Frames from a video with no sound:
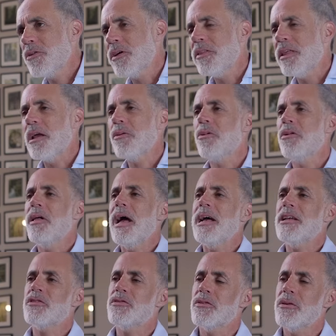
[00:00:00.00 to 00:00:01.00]
and they will
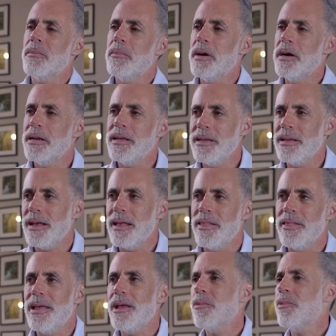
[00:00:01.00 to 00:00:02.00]
ask for money,
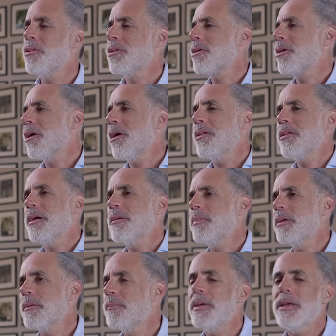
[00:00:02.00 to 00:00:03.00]
and they will call
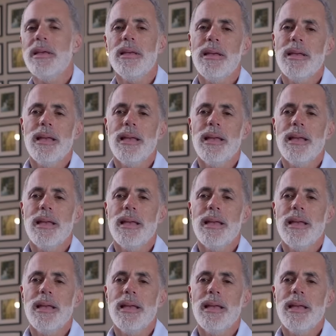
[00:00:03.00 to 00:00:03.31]
Airbnb.